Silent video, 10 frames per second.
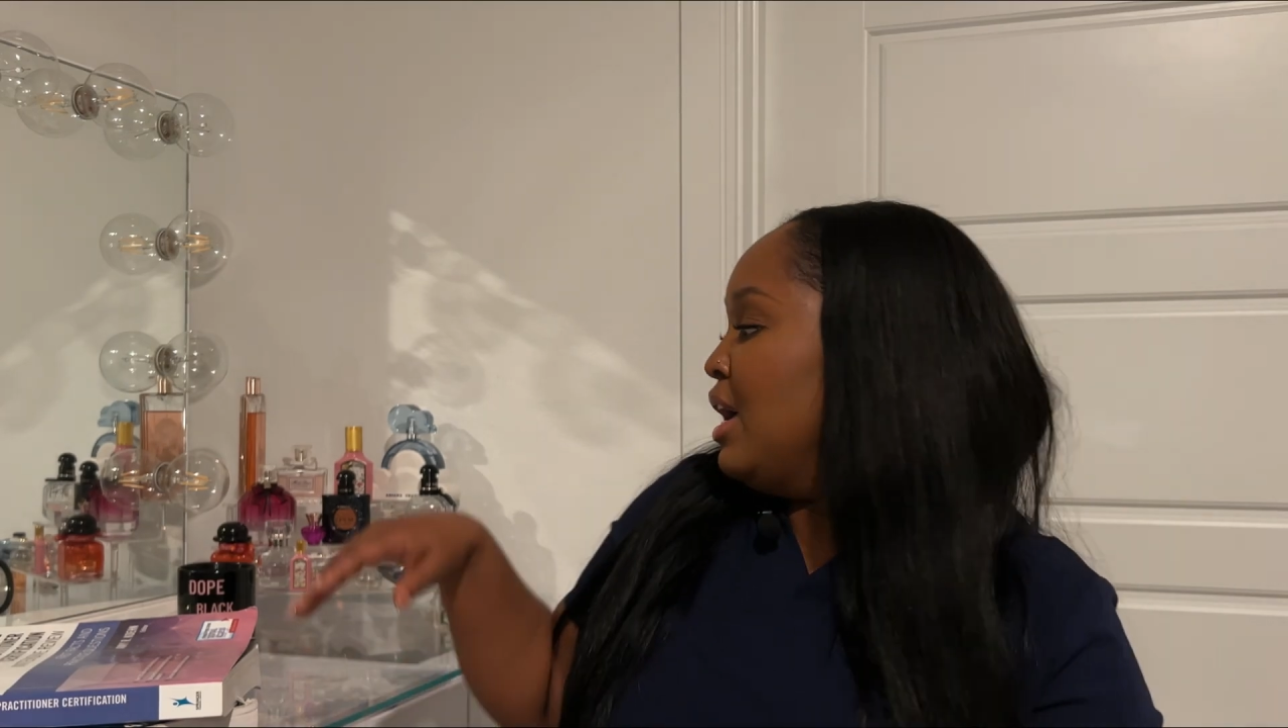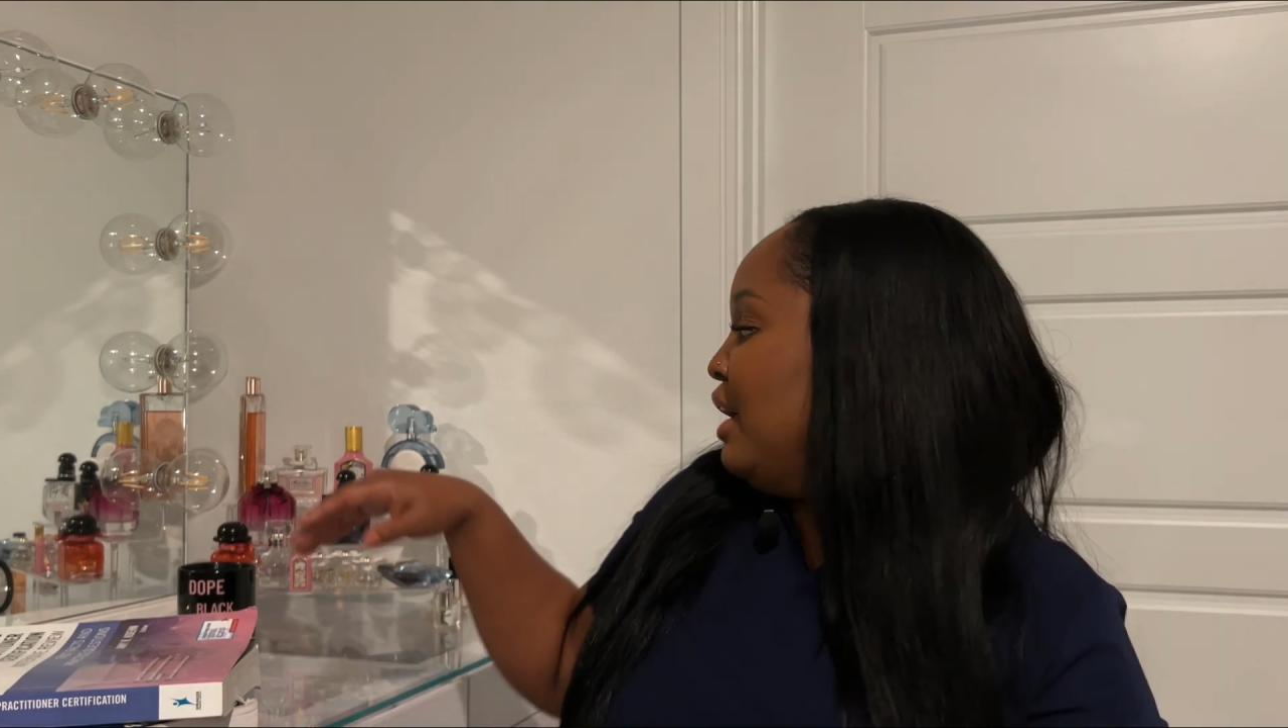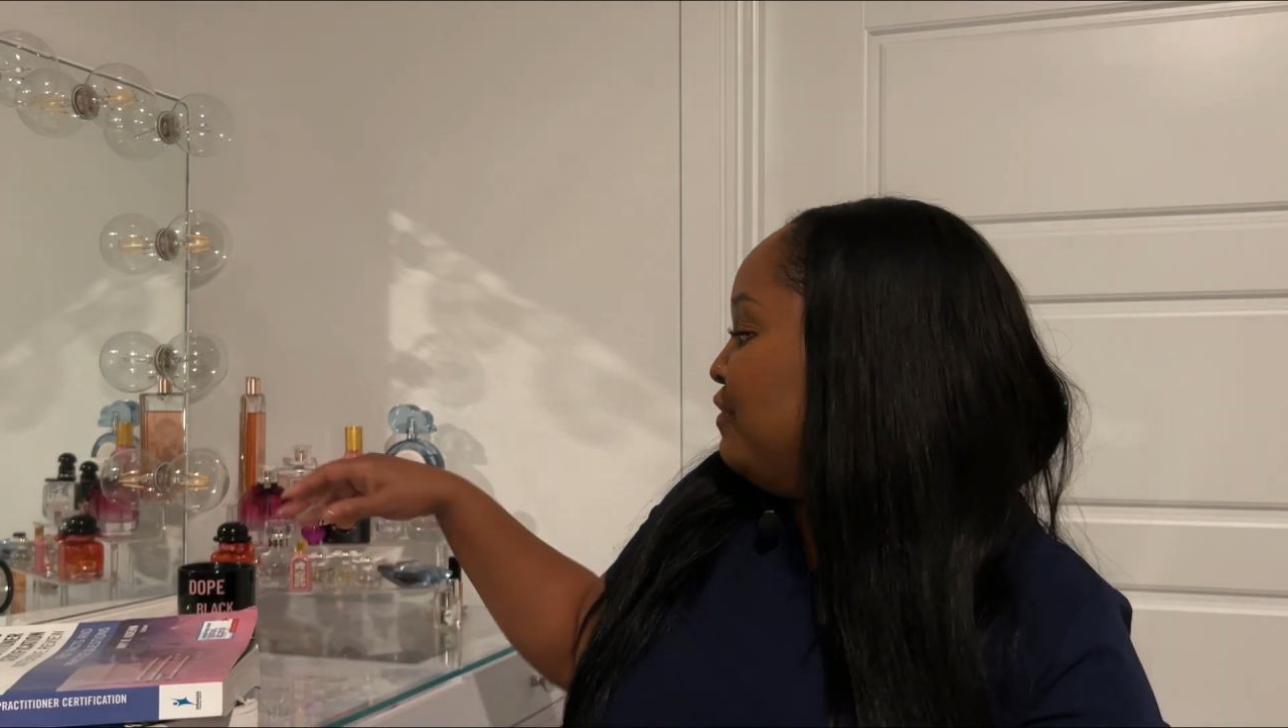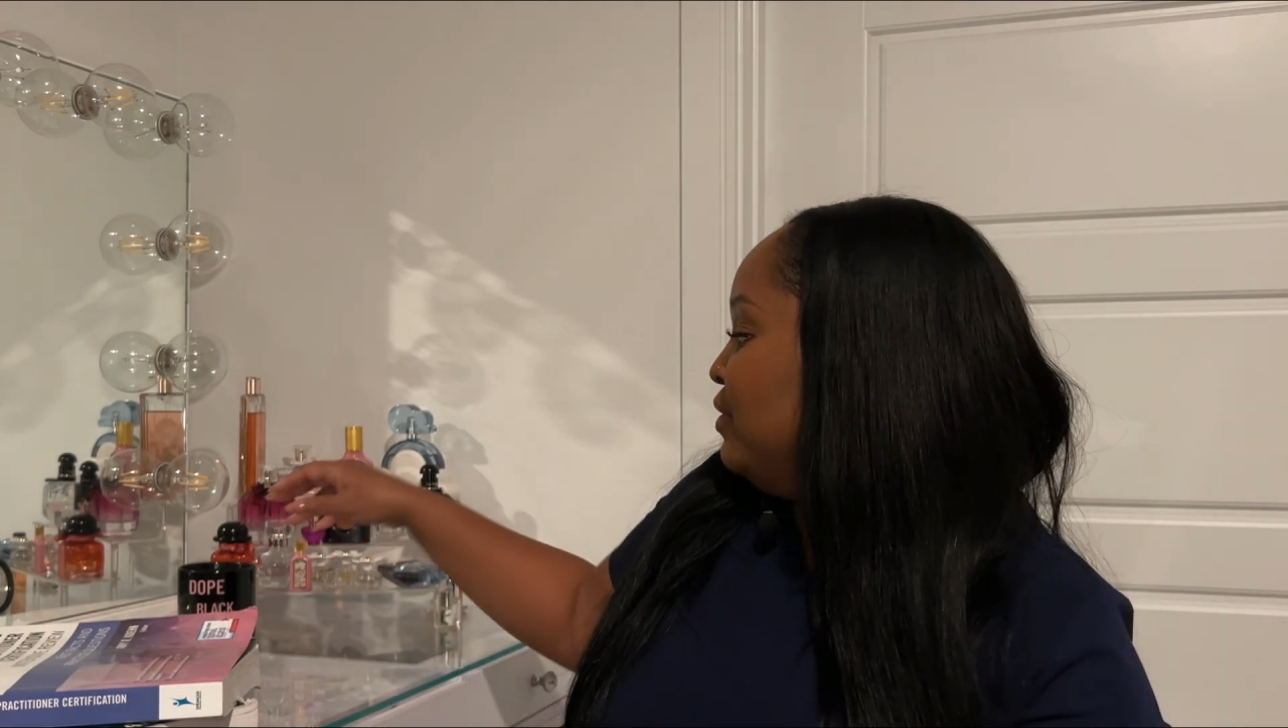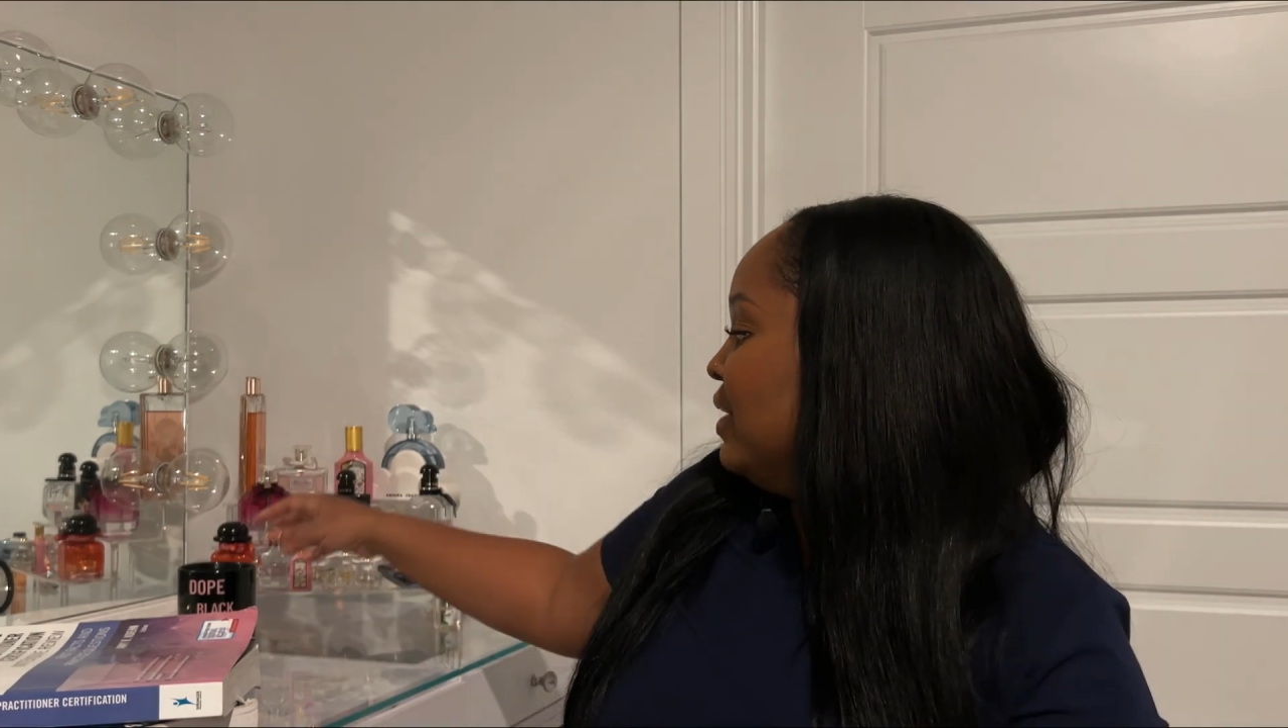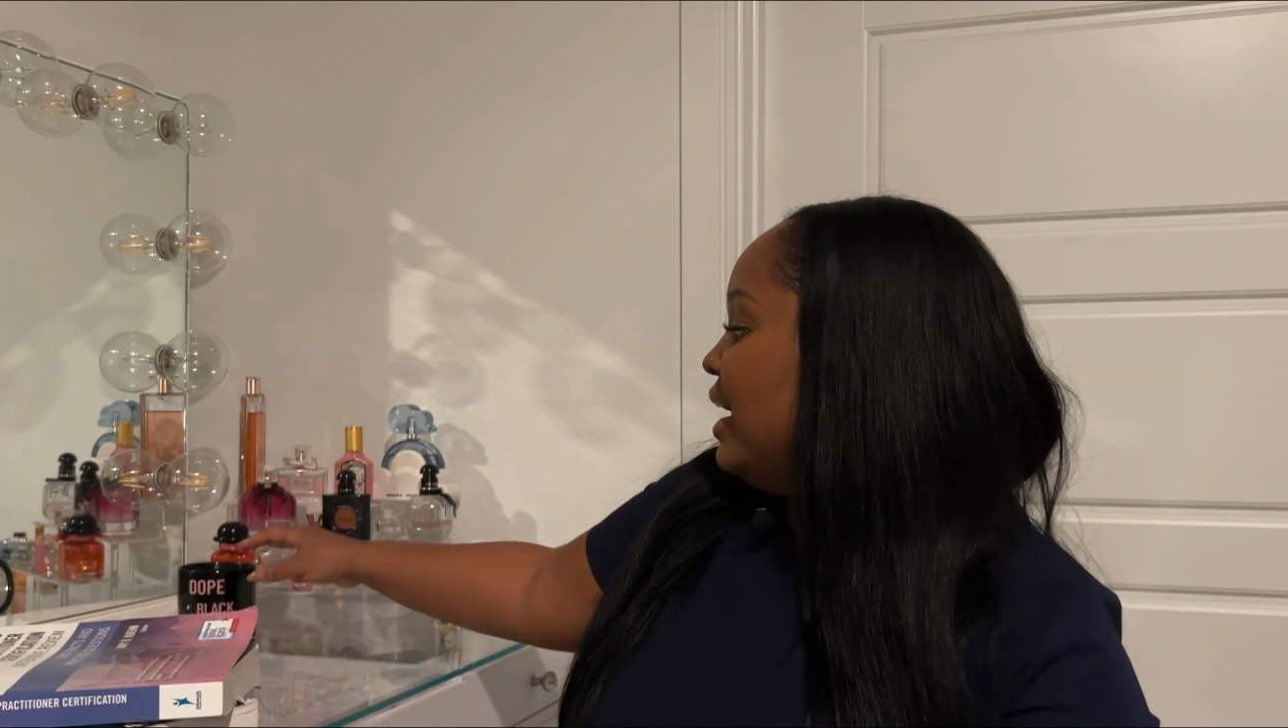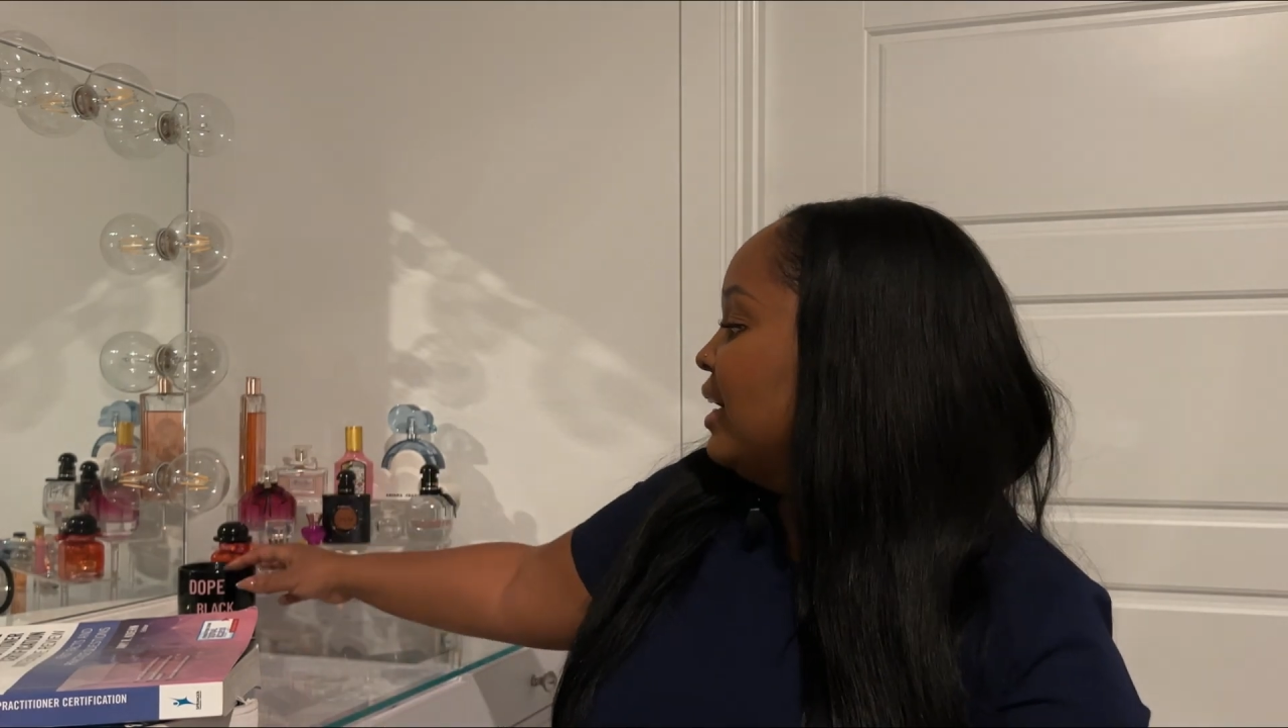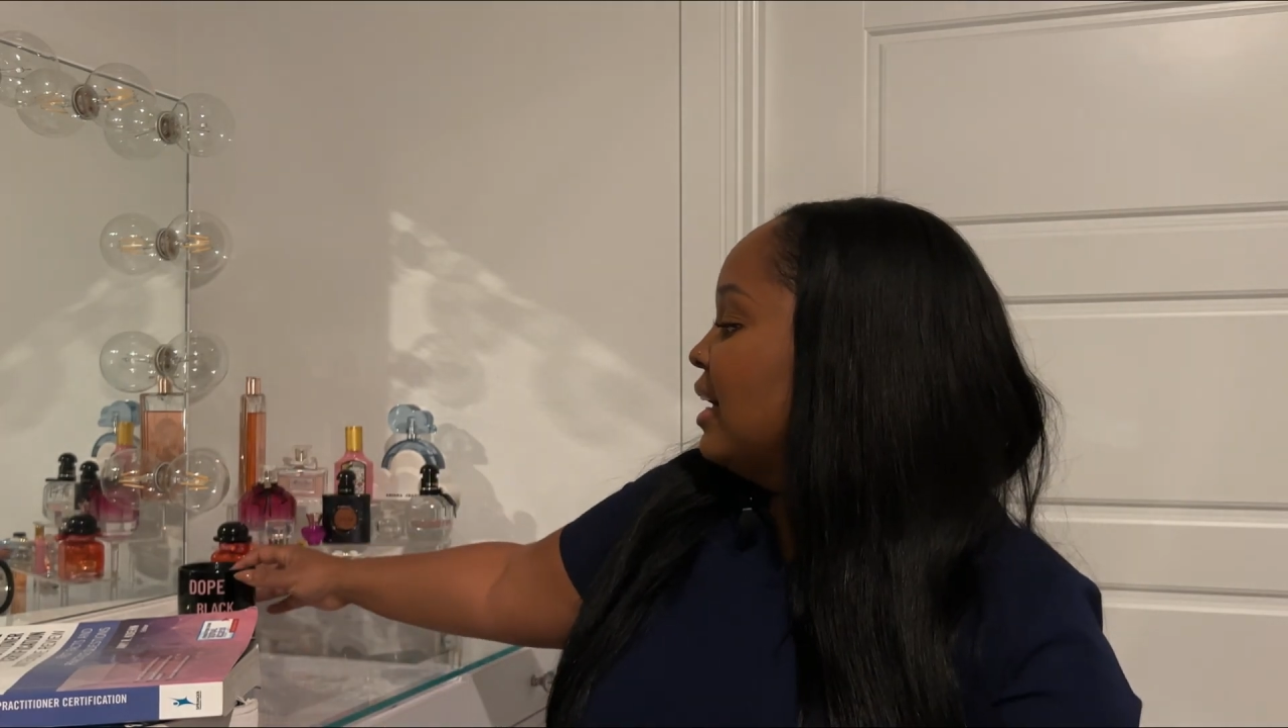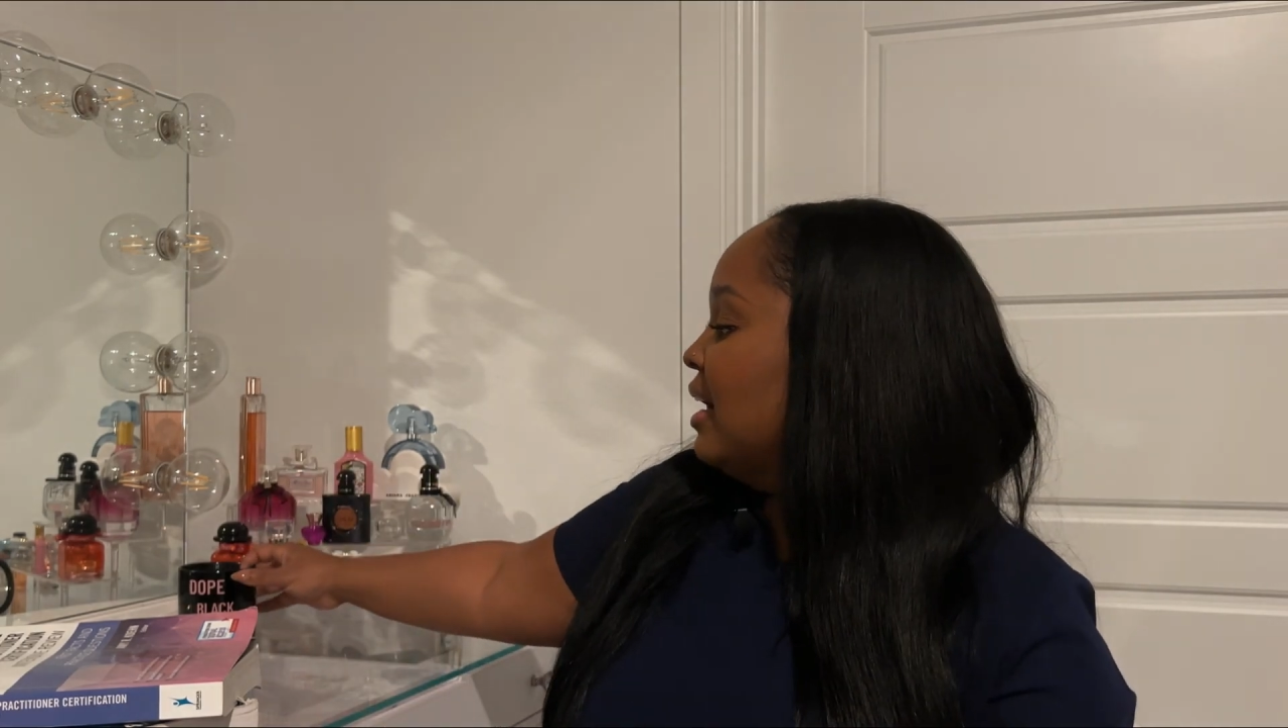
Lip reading: If you like